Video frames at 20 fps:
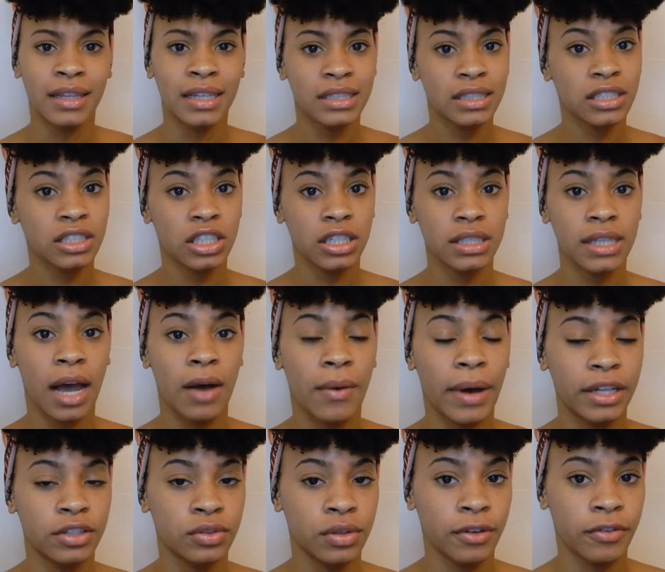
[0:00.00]
This is just how
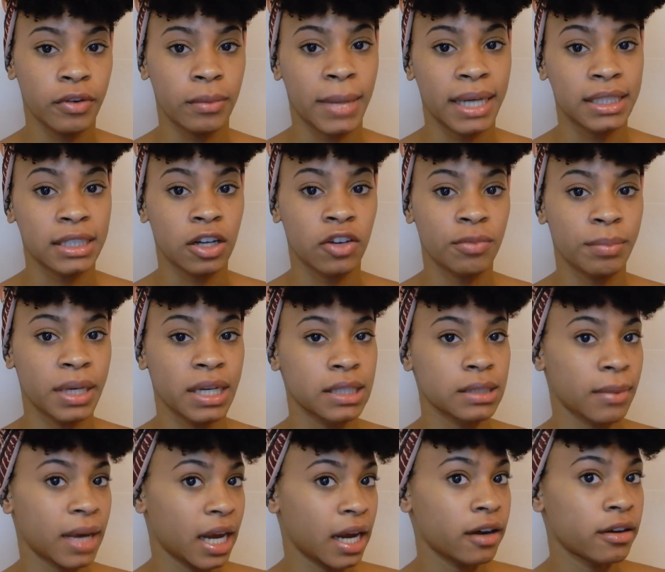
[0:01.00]
I do it for myself
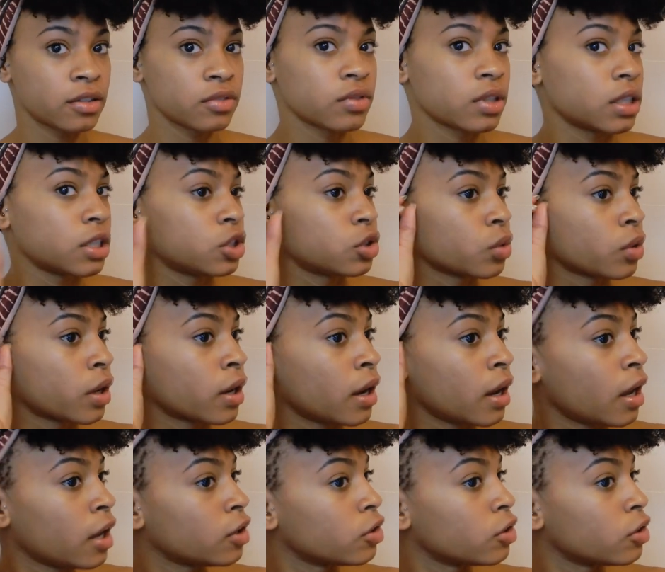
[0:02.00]
because my hair is really short.